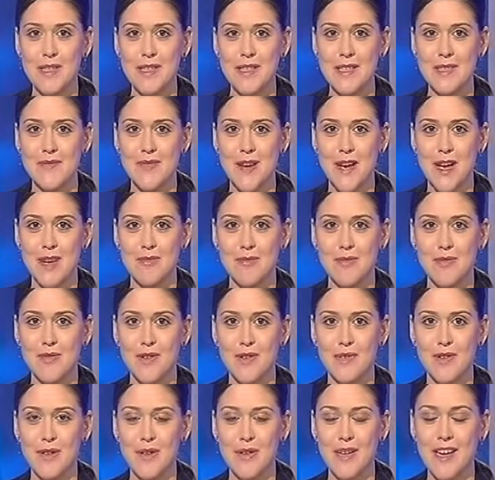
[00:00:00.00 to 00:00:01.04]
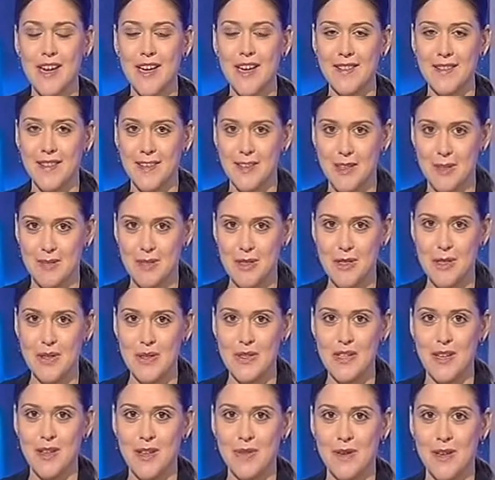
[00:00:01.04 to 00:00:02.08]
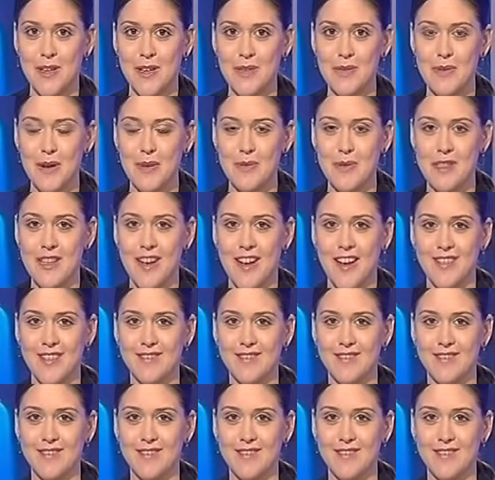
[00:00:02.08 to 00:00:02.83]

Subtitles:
is available for viewing at the Clubs New South Wales website.